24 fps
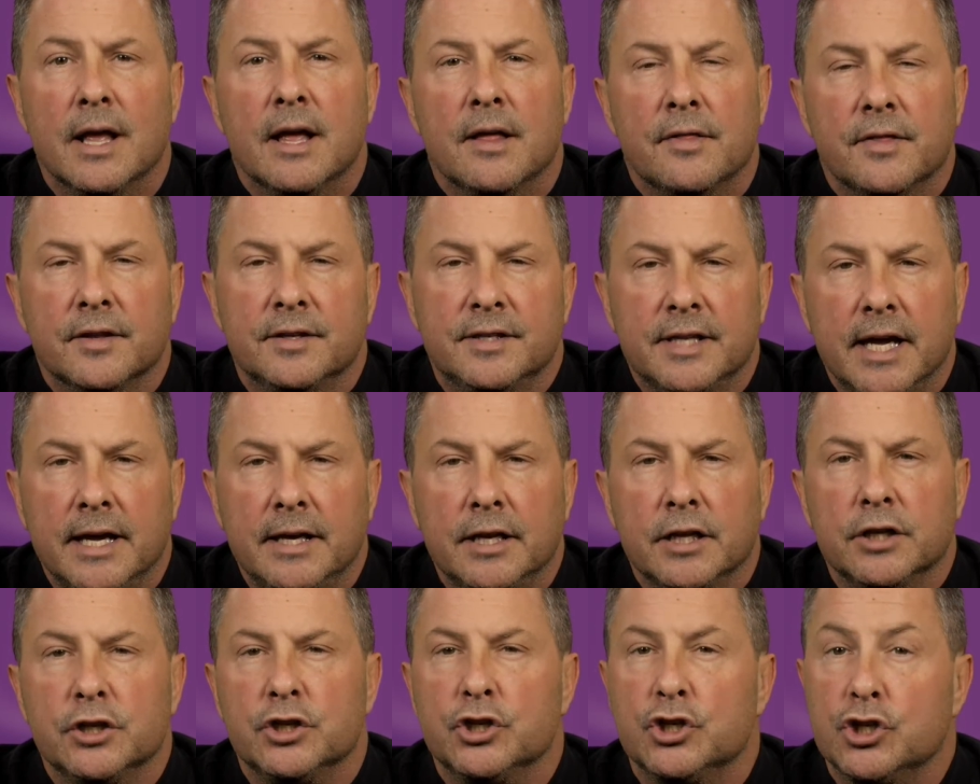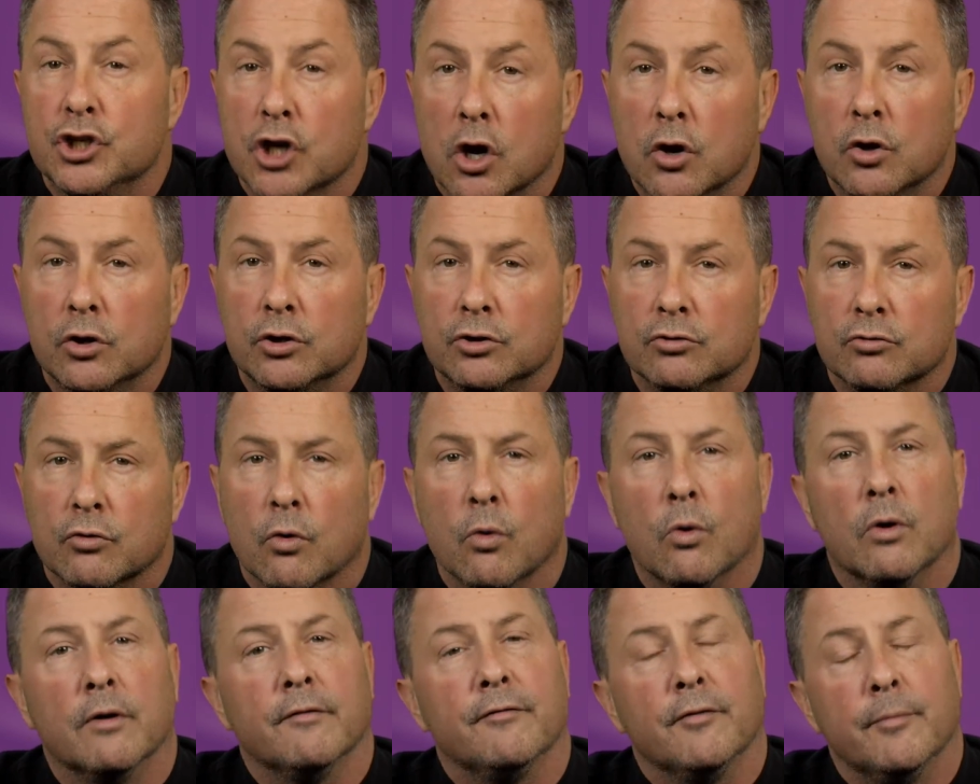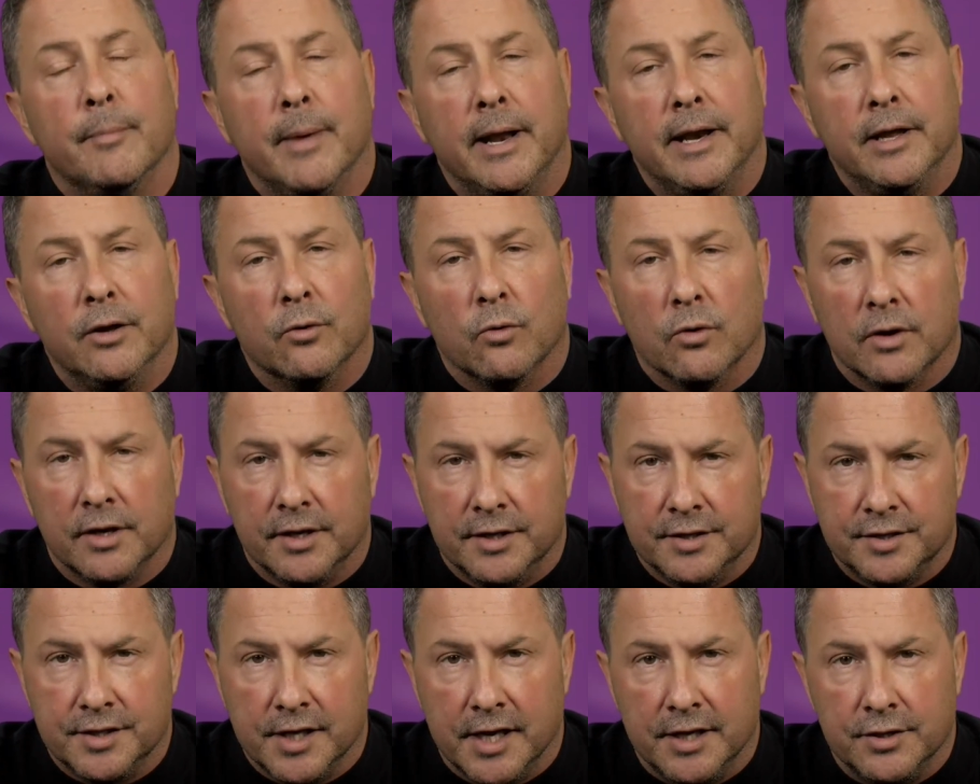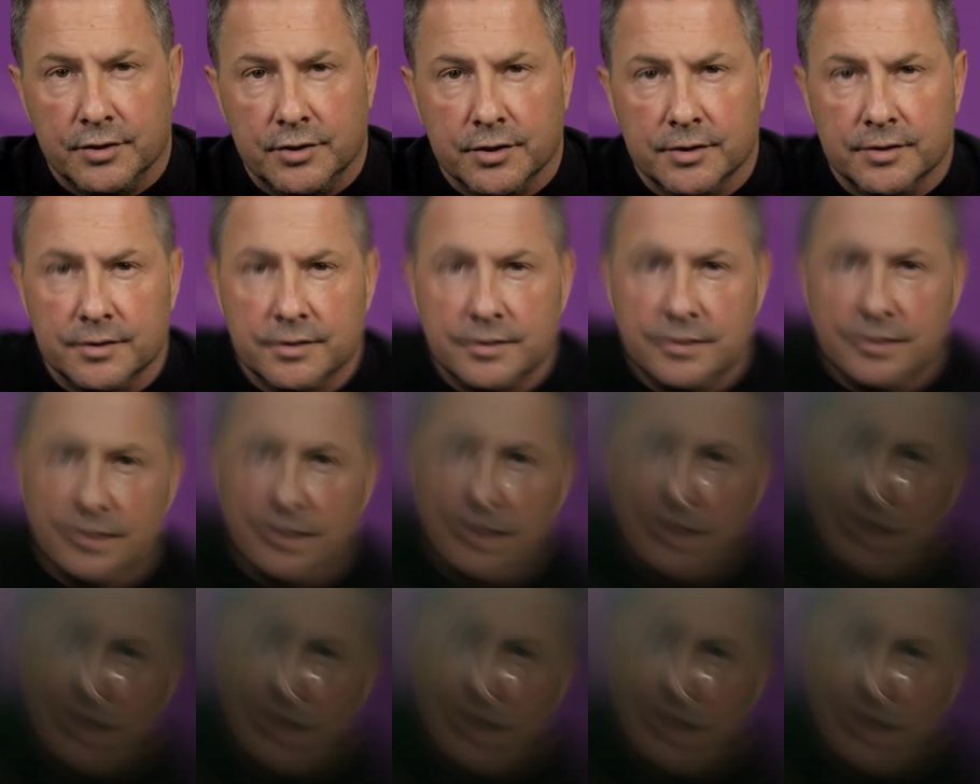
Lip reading: the data junk drawer for many organizations.